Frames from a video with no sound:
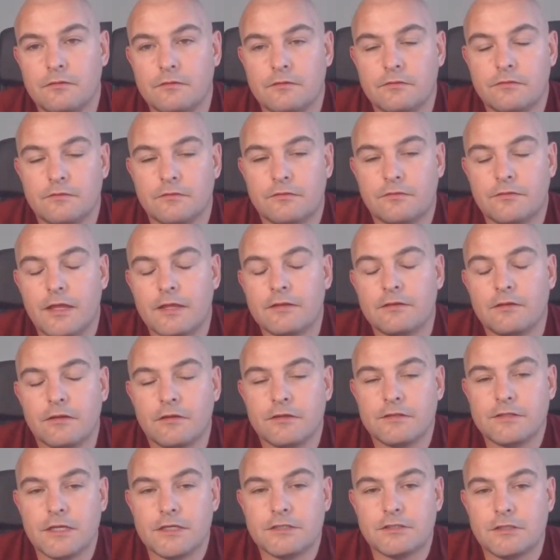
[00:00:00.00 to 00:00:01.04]

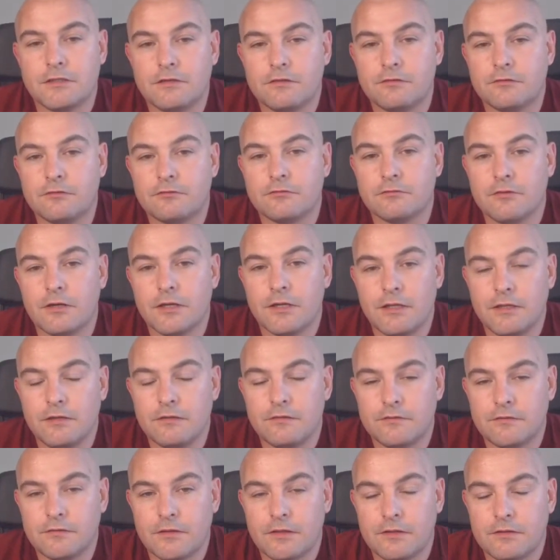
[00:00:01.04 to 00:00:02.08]
standardization is great
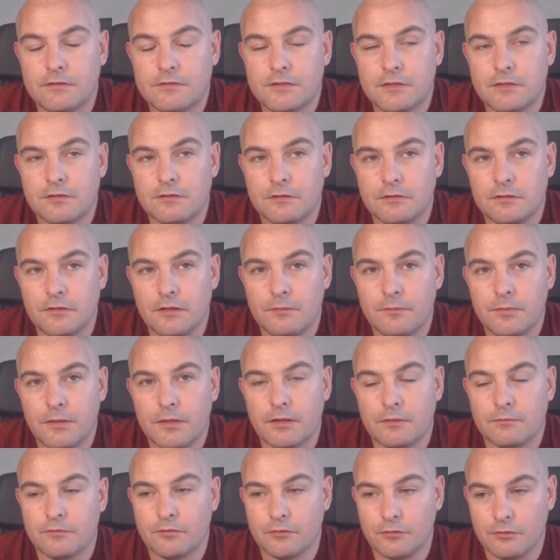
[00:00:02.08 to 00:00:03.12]
until it
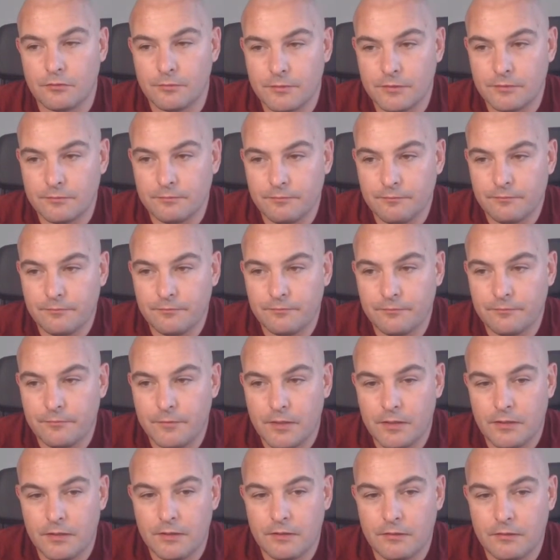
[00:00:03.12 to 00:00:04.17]
becomes dogma.
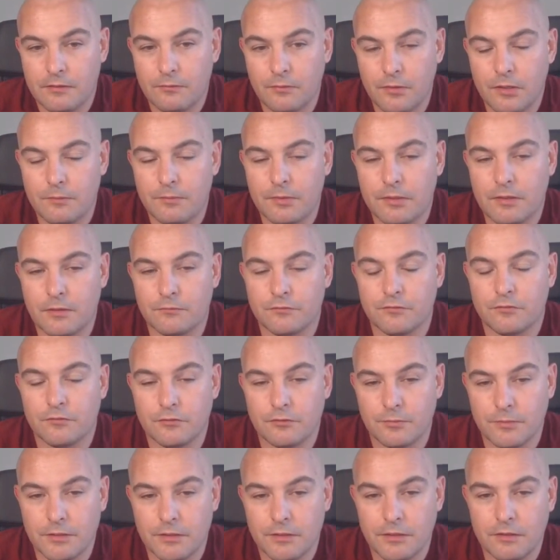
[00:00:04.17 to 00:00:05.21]
When it becomes
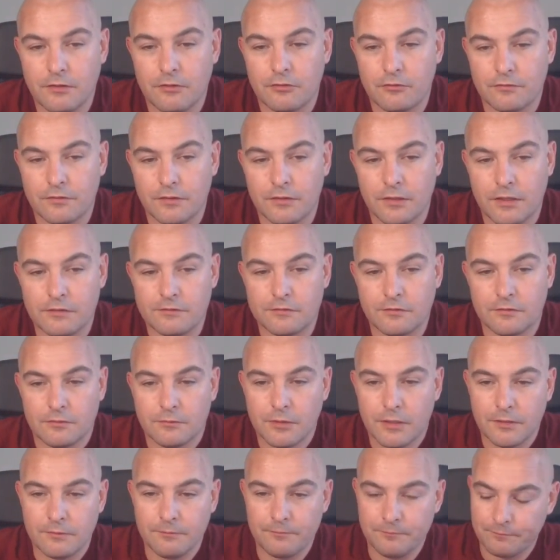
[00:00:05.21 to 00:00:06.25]
dogma, it often gets in the
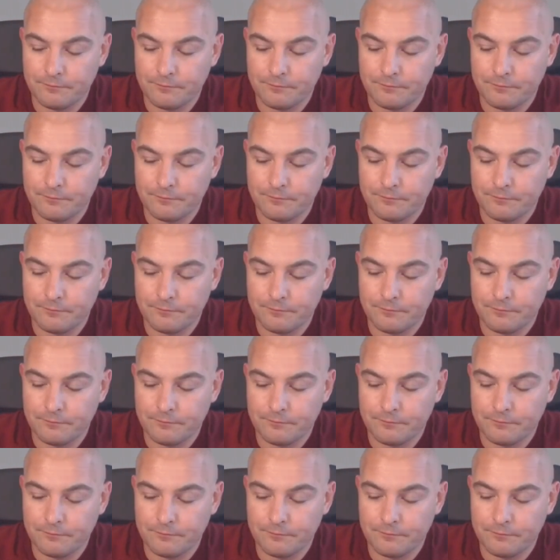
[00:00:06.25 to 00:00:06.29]
way.